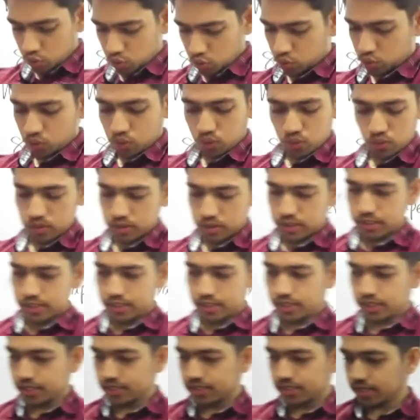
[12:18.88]
two
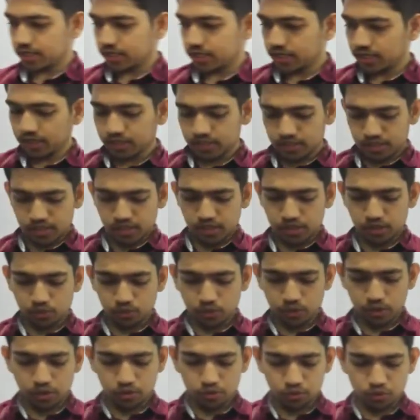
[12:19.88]
disaccharides
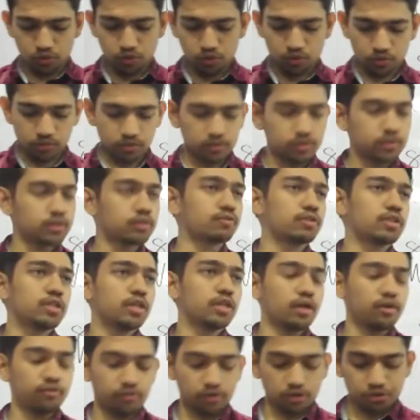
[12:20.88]
that you need to know
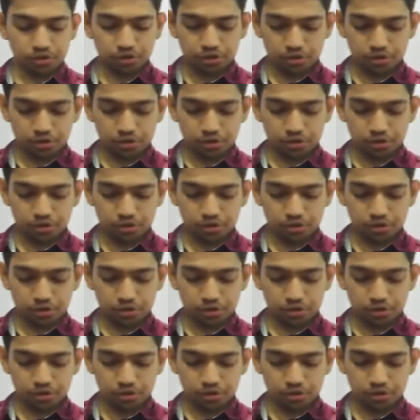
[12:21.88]
with their